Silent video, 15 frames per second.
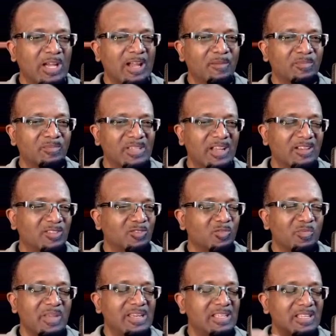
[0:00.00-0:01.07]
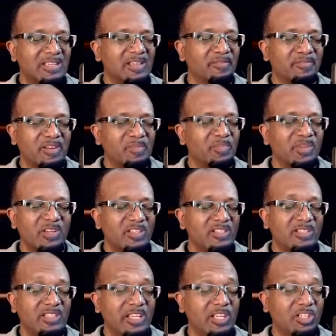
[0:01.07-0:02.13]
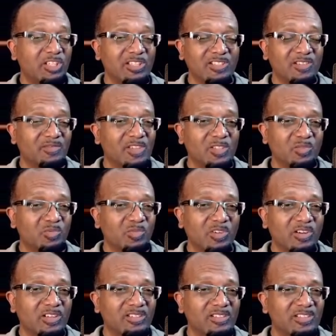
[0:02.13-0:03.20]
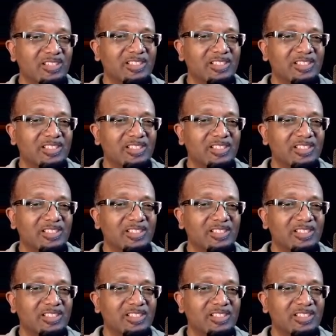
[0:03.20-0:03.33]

Um, there are so many different pronunciations of this word,